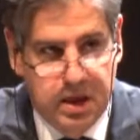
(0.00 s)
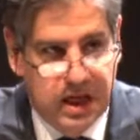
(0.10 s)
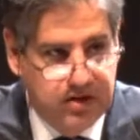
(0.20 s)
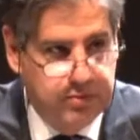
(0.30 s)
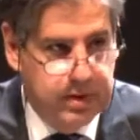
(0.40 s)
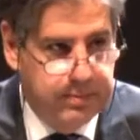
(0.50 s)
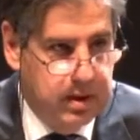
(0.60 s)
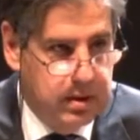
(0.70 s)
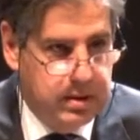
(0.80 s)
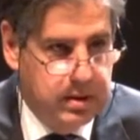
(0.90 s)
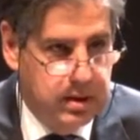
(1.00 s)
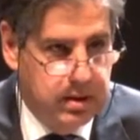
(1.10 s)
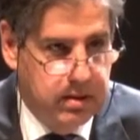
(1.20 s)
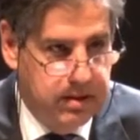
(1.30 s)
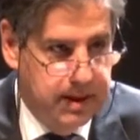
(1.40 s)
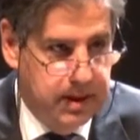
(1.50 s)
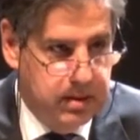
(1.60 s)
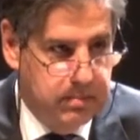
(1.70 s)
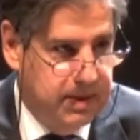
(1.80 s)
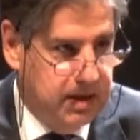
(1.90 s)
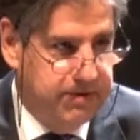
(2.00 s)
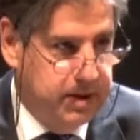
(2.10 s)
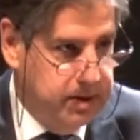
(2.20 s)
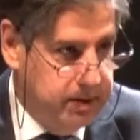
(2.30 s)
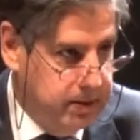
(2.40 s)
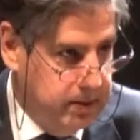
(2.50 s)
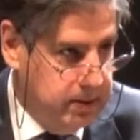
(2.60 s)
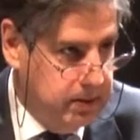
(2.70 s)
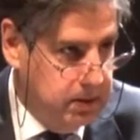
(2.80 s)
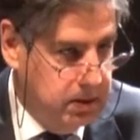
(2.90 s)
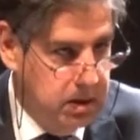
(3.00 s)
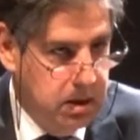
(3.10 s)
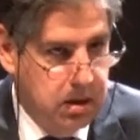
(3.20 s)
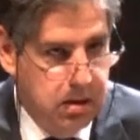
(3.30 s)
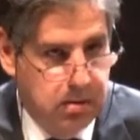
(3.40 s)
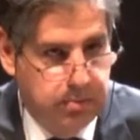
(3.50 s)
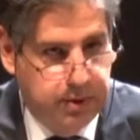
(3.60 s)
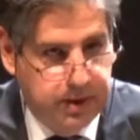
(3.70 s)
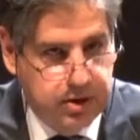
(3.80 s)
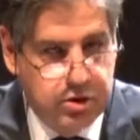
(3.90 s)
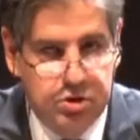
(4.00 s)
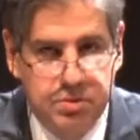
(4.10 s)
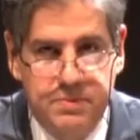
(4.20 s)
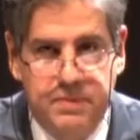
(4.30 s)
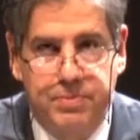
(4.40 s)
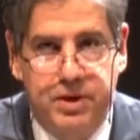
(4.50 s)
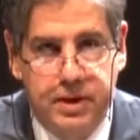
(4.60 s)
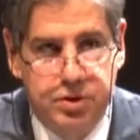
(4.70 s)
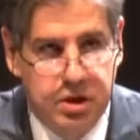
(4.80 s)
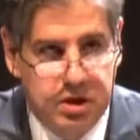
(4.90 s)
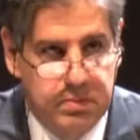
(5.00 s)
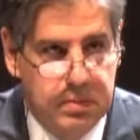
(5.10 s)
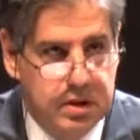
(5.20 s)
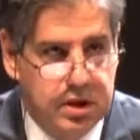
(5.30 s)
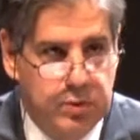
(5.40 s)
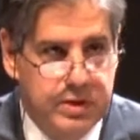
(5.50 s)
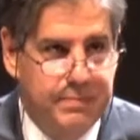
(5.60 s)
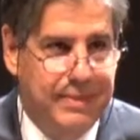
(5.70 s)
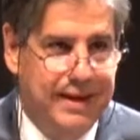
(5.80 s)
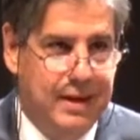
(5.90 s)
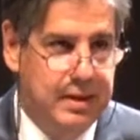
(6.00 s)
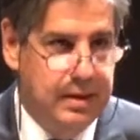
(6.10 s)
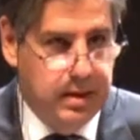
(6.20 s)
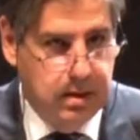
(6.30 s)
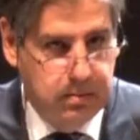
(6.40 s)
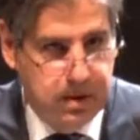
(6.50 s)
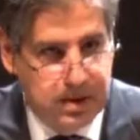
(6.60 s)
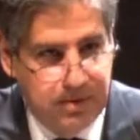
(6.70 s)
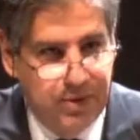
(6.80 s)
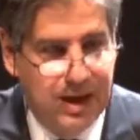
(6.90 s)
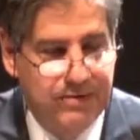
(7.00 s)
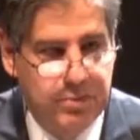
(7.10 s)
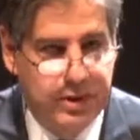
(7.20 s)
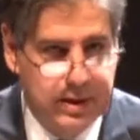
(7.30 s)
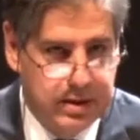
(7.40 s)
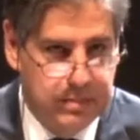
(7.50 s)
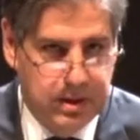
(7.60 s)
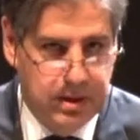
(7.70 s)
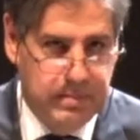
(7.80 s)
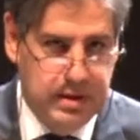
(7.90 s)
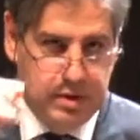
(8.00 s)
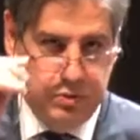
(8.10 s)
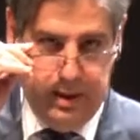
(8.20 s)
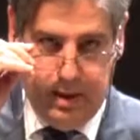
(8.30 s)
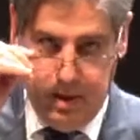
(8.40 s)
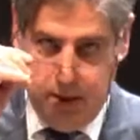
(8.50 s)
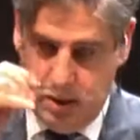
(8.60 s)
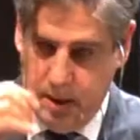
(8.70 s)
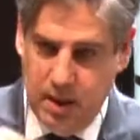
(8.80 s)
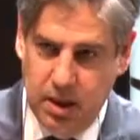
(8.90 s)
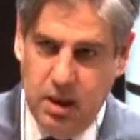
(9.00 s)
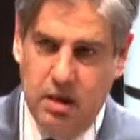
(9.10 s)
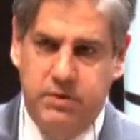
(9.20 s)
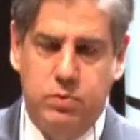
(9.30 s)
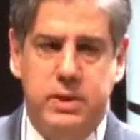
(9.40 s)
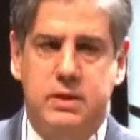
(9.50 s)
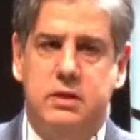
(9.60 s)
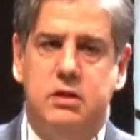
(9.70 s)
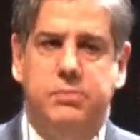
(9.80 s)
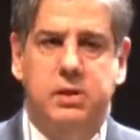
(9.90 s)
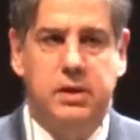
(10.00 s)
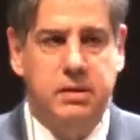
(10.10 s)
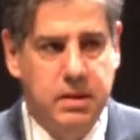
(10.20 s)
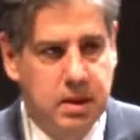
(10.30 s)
government policy that backfired. Protectionism, protectionism is always a bad idea, because if you have to protect something, it means it's weak. If it weaks, it's obsolete.